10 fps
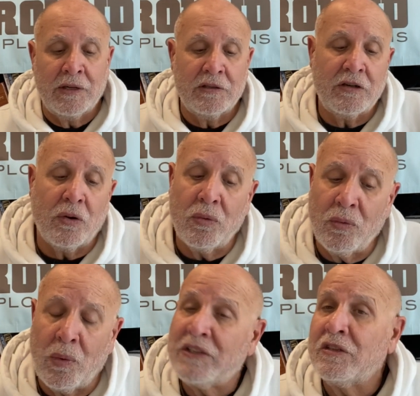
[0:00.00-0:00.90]
So
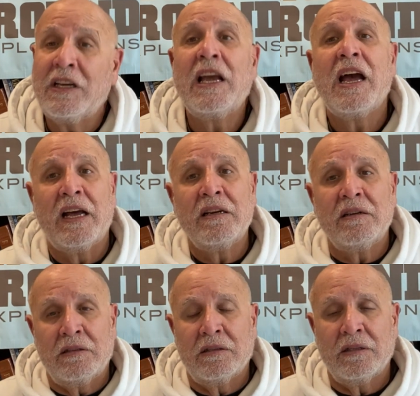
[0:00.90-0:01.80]
once
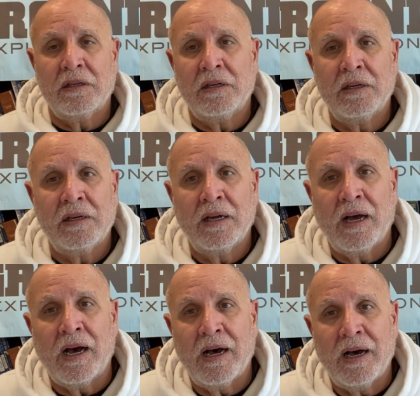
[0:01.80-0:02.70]
again,
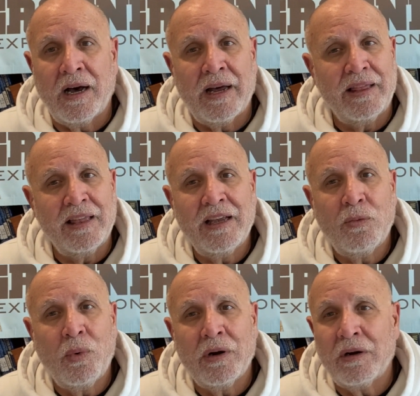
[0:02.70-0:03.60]
I
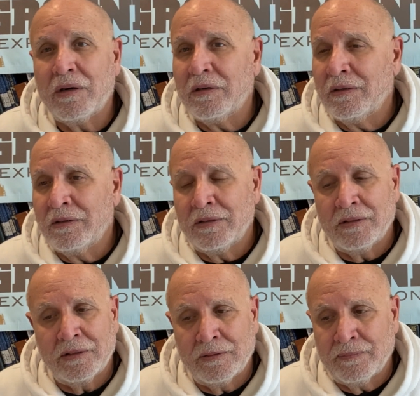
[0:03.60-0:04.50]
think we're,
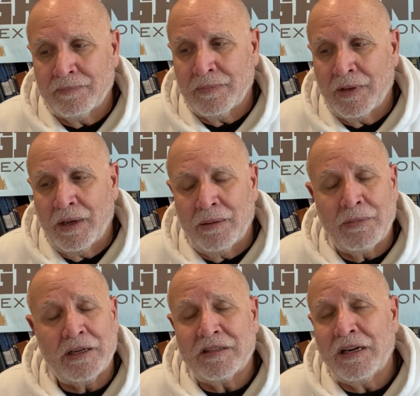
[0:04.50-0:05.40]
I'm
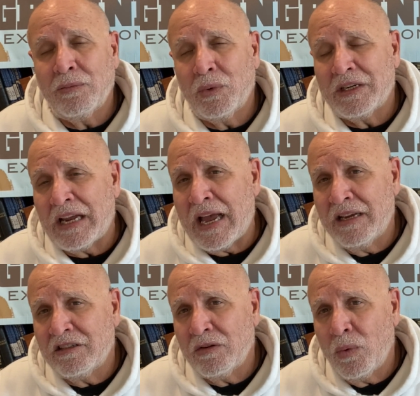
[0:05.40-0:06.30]
not saying we're
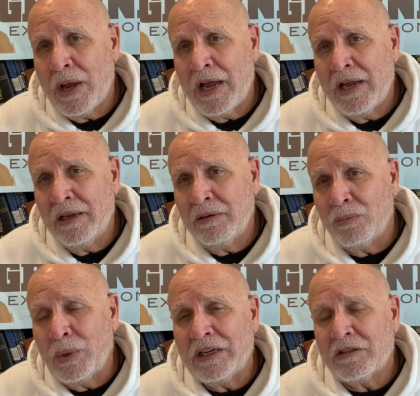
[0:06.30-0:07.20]
days away,
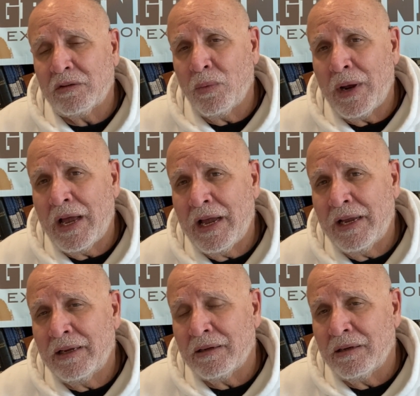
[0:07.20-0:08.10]
weeks
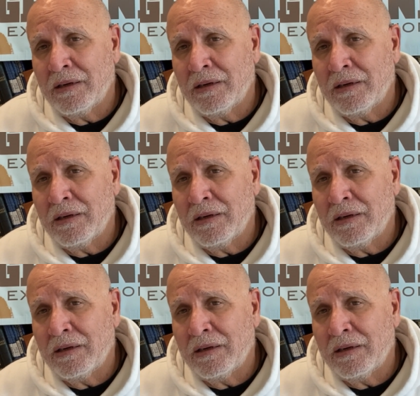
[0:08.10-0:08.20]
away.